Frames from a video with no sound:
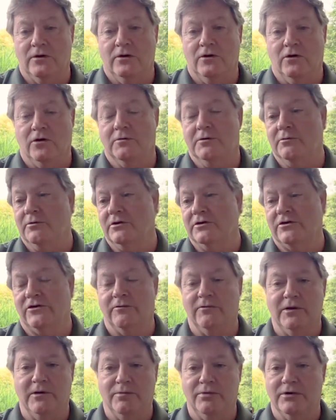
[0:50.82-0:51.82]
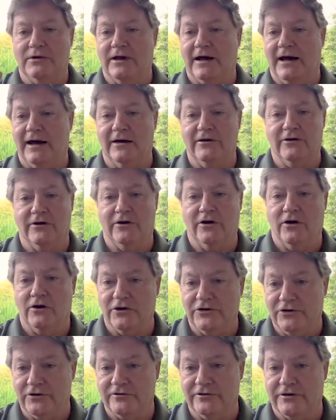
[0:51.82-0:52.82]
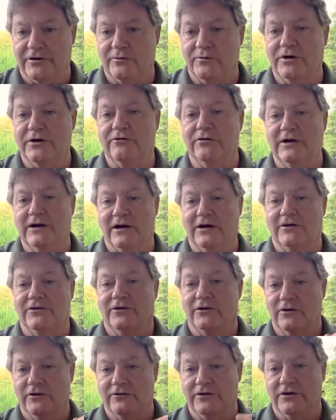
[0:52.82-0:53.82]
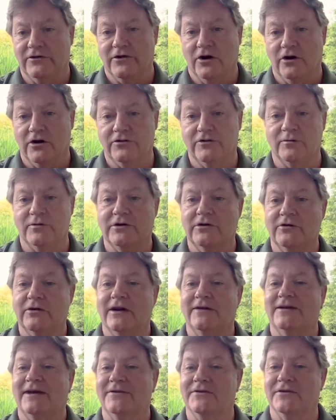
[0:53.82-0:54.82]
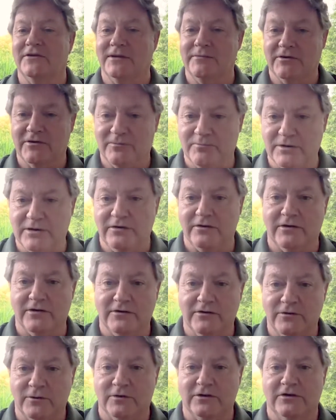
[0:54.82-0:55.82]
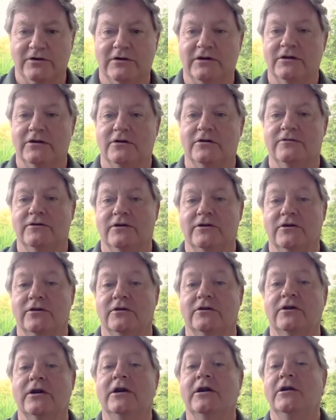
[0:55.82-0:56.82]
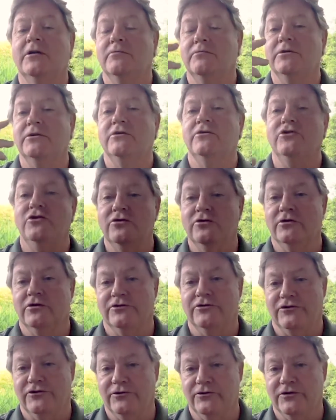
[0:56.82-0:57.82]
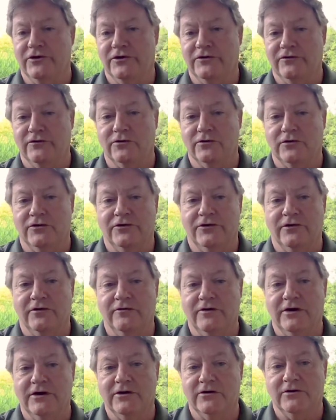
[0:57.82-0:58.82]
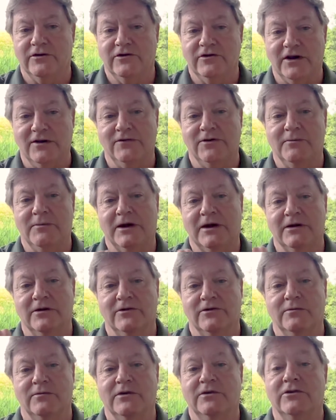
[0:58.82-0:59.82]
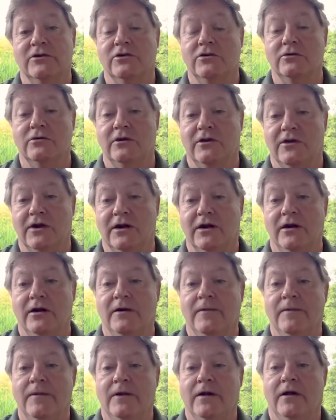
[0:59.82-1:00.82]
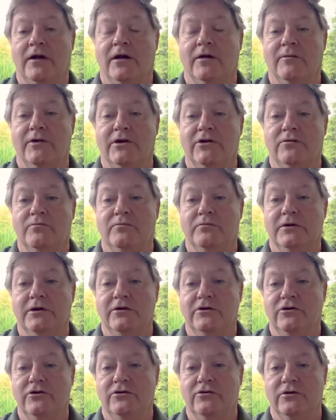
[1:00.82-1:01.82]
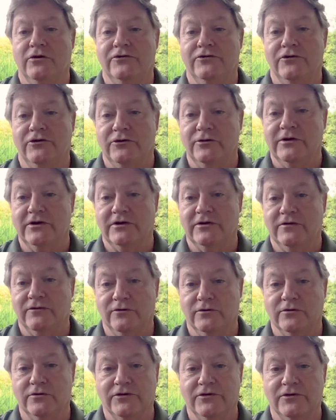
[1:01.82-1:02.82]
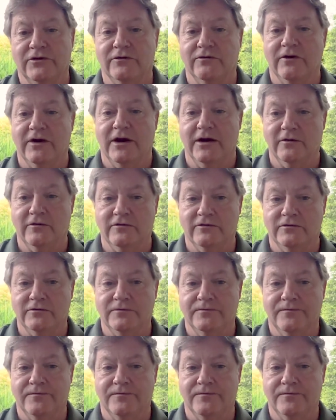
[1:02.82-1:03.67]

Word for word: or we watch somebody put their hand on a hot oven and we realize the oven is hot and we don't have to have the same experience to understand the oven is hot. Mirror neurons do this for us. They're a very good safety mechanism. It's a good thing. And when mirror neurons are doing this for us, it's very helpful.